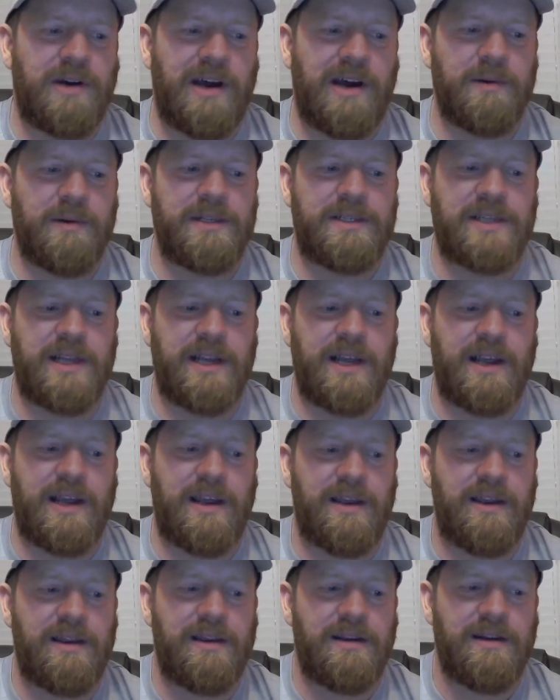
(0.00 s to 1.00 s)
I would
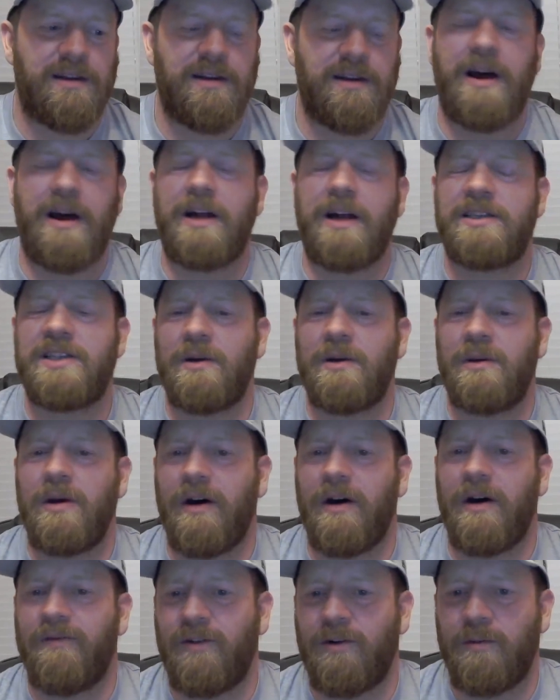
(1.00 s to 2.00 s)
say not so
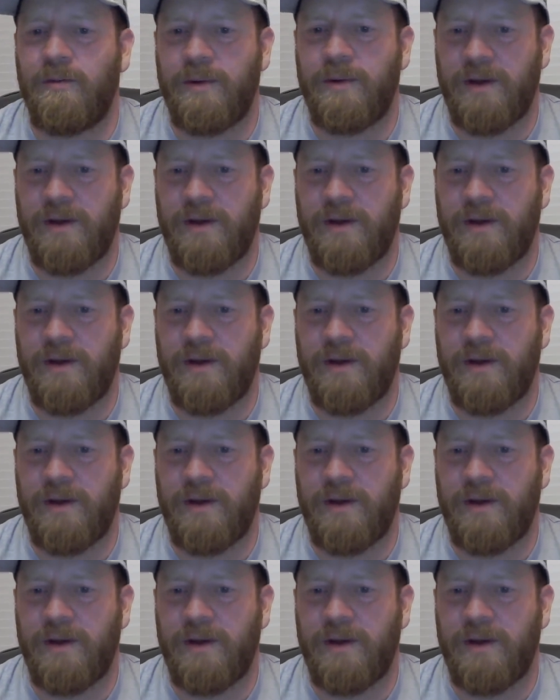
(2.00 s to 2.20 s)
helpful,